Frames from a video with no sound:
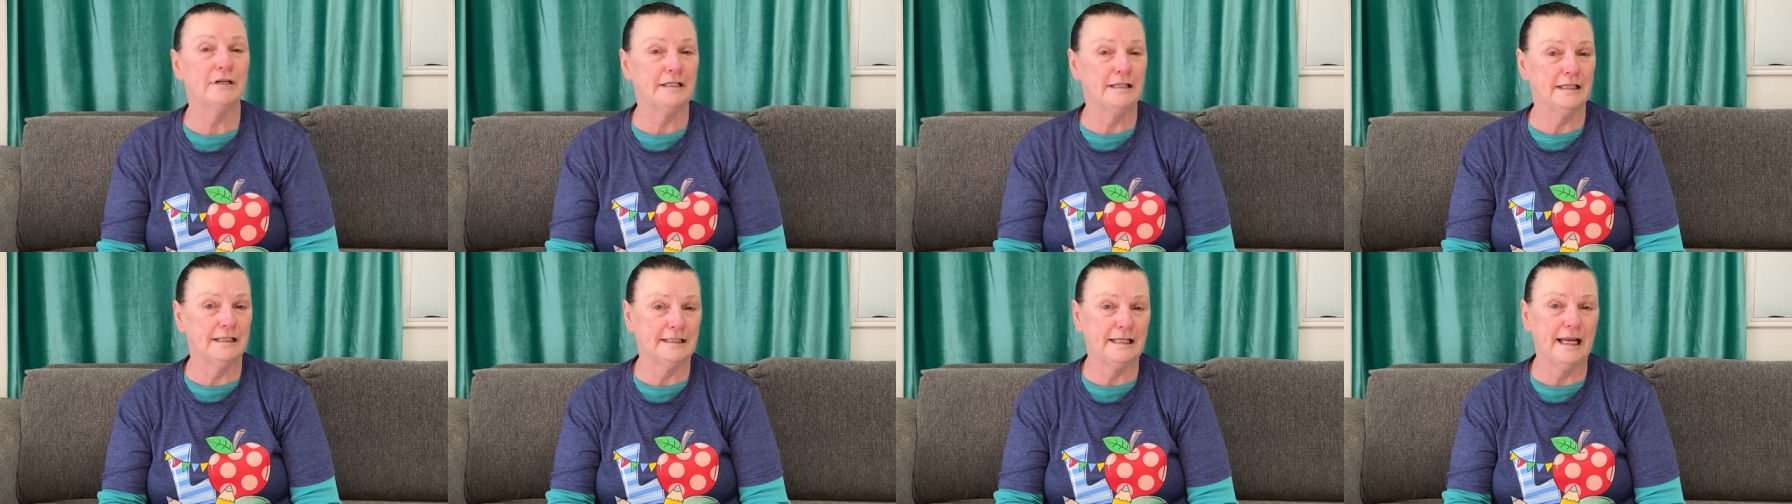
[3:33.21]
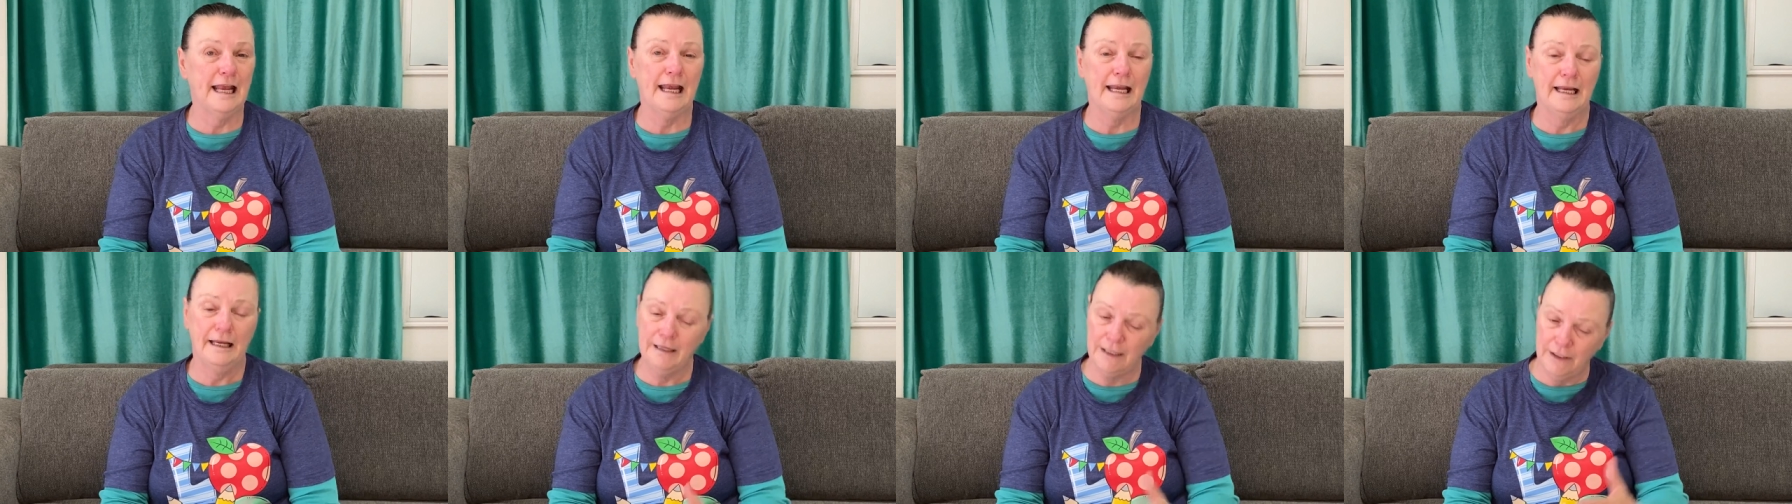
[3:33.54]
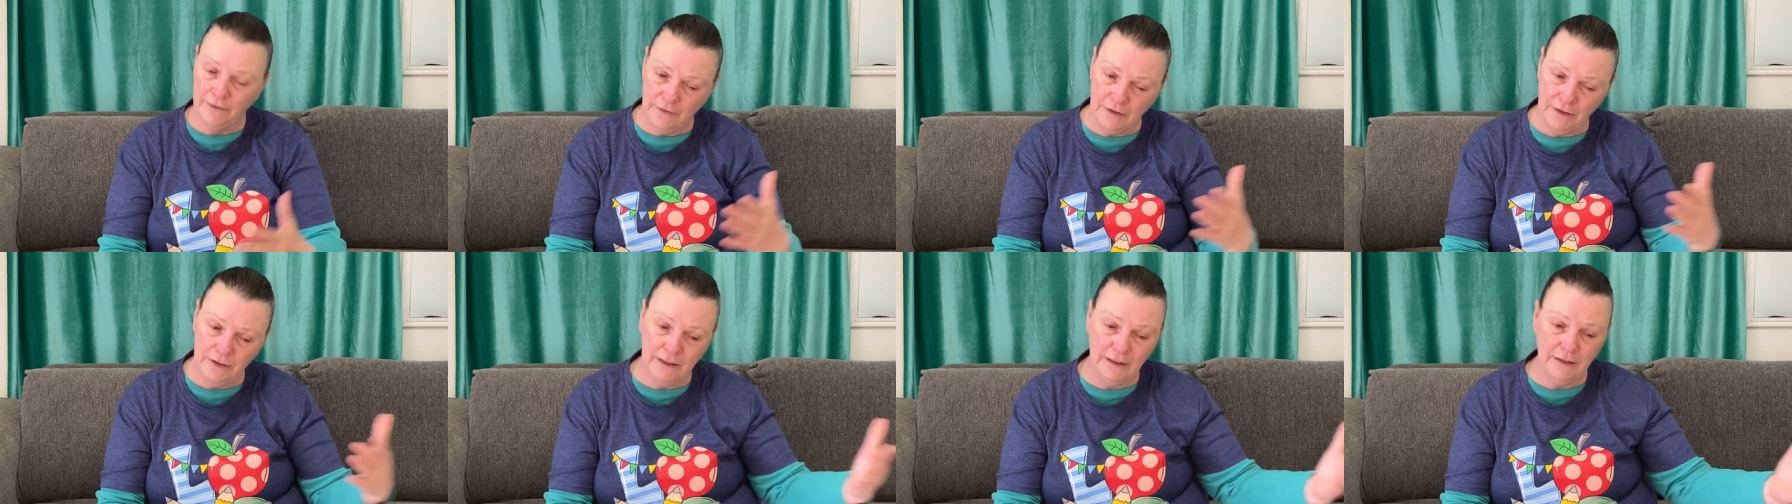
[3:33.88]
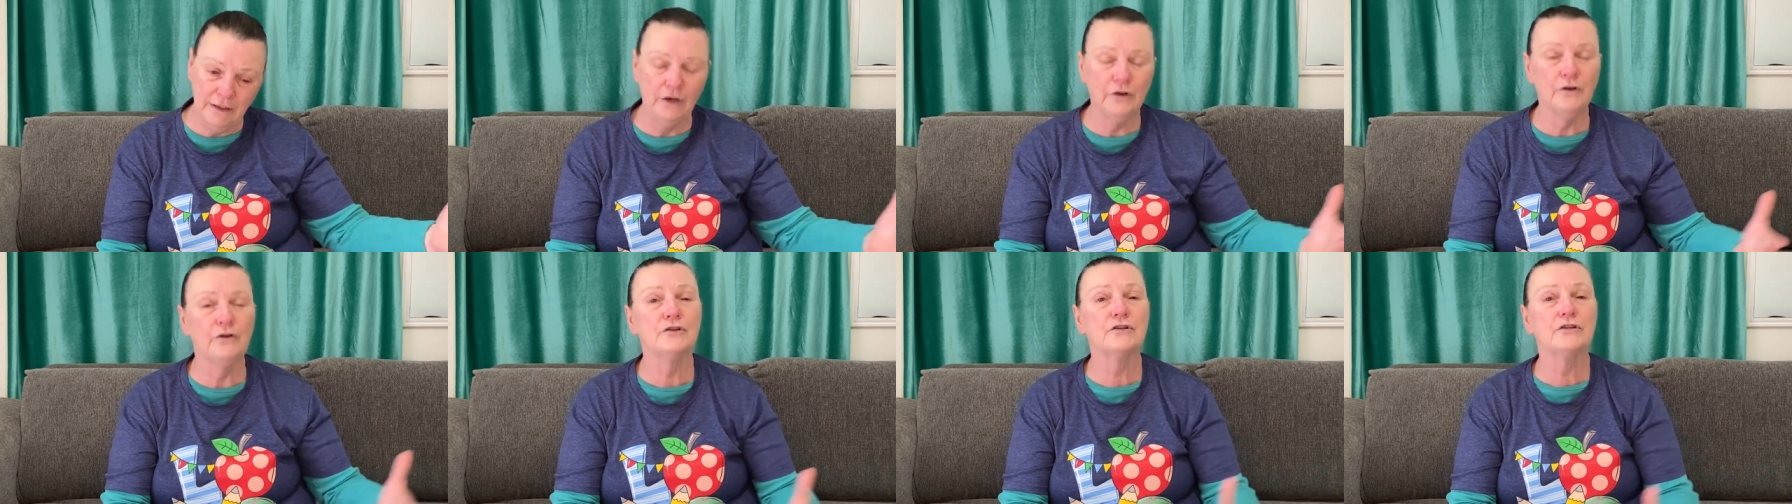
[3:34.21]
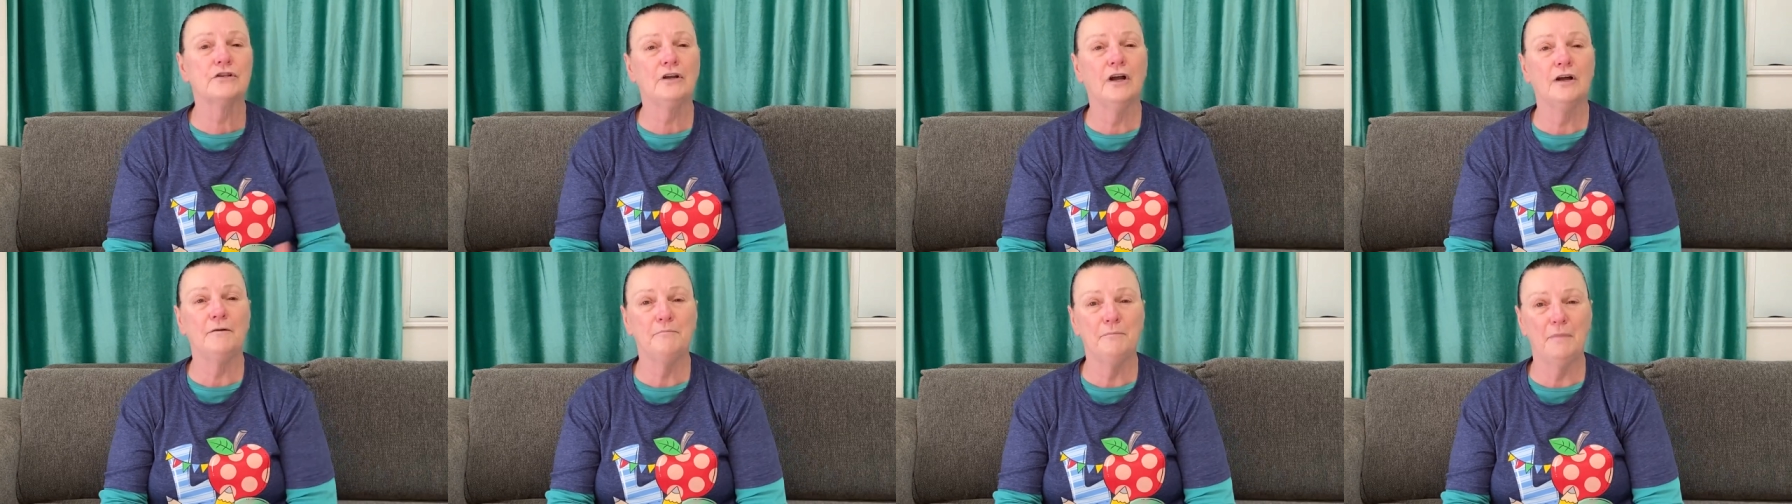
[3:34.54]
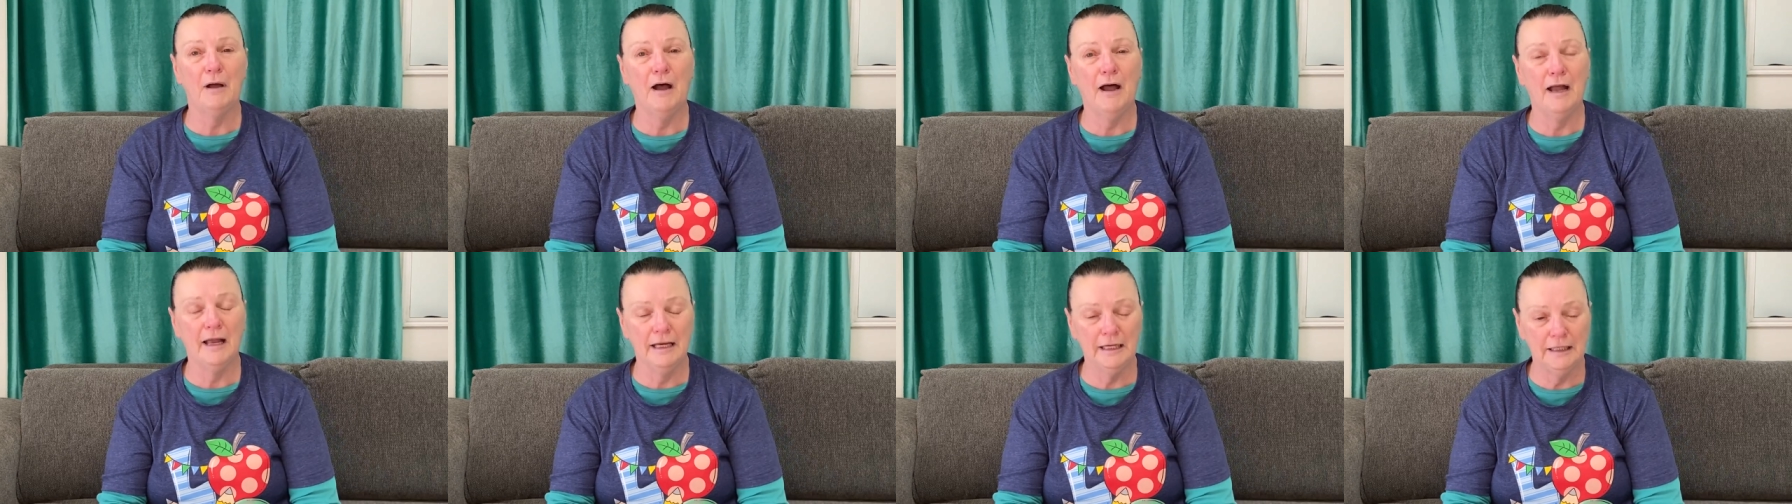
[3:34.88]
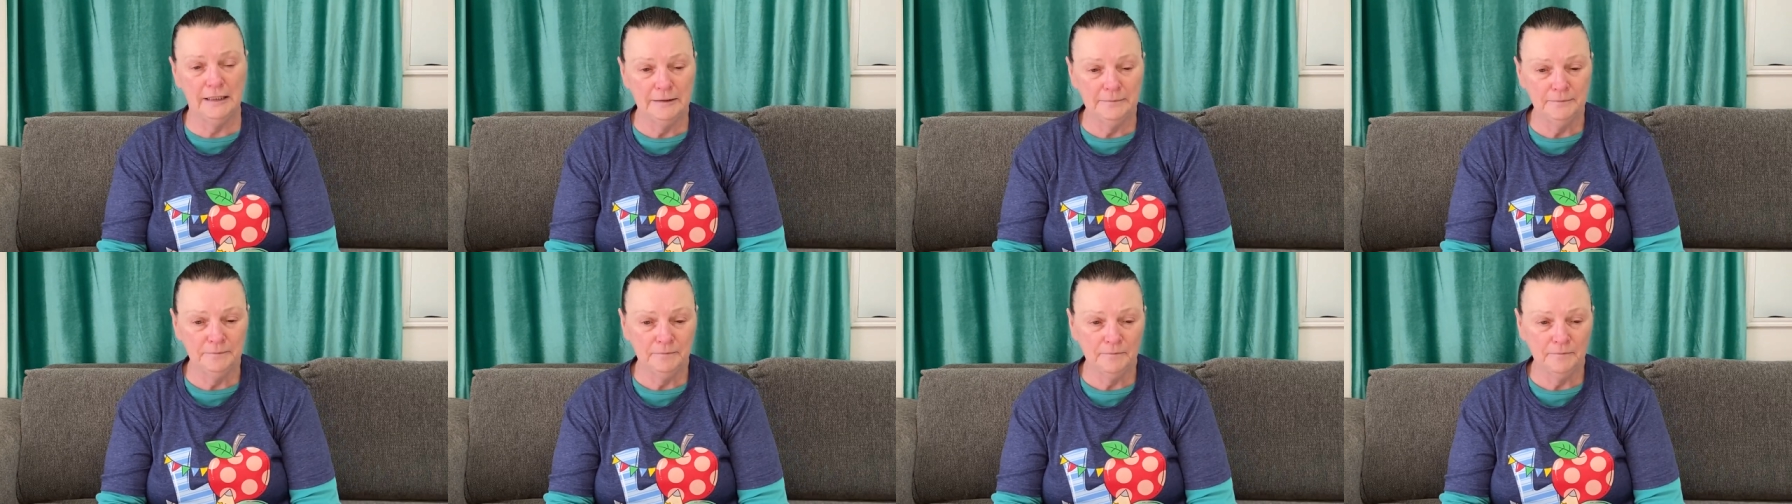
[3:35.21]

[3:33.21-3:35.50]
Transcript: today and even in years gone by.